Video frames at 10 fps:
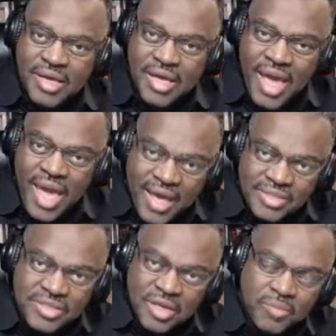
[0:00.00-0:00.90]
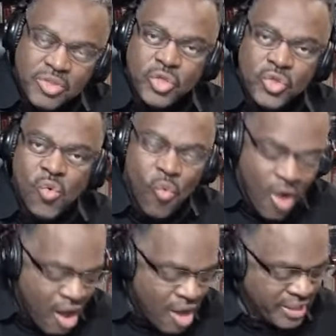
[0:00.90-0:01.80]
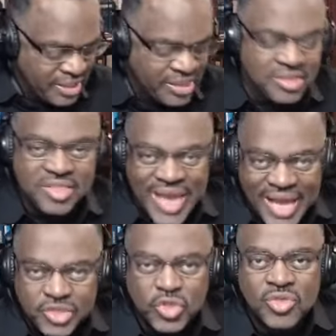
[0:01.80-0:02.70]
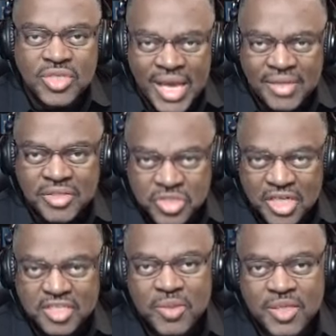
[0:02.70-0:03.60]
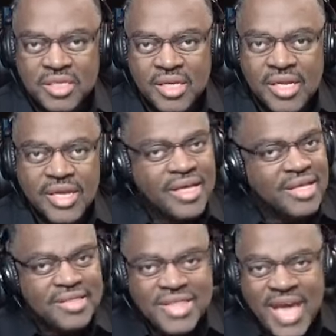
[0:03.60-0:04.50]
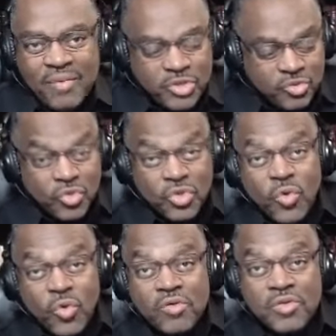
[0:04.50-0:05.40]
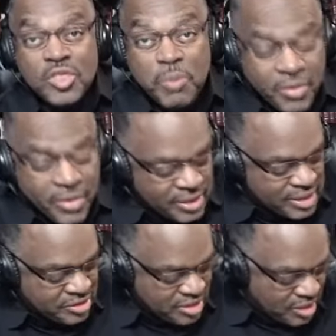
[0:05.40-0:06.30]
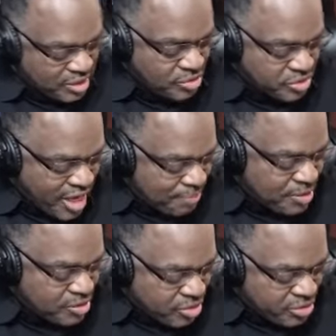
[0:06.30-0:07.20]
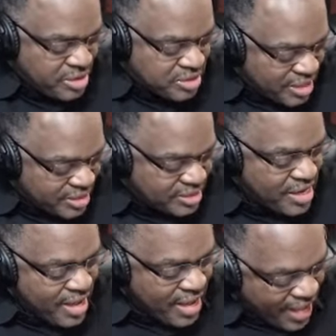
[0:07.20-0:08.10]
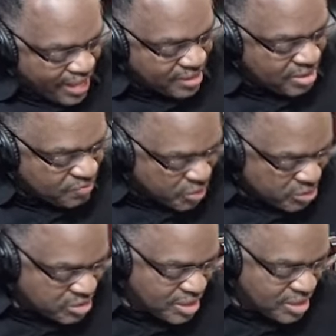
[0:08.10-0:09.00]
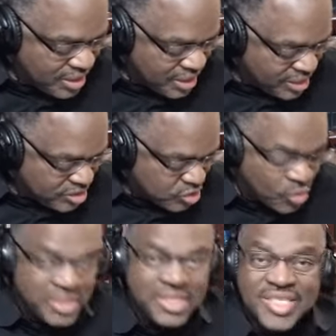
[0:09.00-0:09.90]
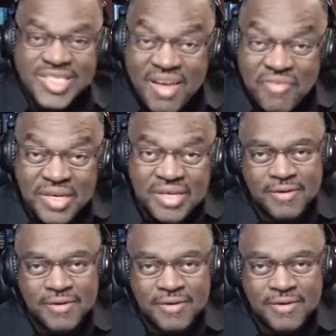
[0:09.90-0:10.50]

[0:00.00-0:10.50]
has them to walk in his statutes and judgments. That was through the work of the Spirit. Ezekiel chapter thirty-six and the verse is twenty-seven.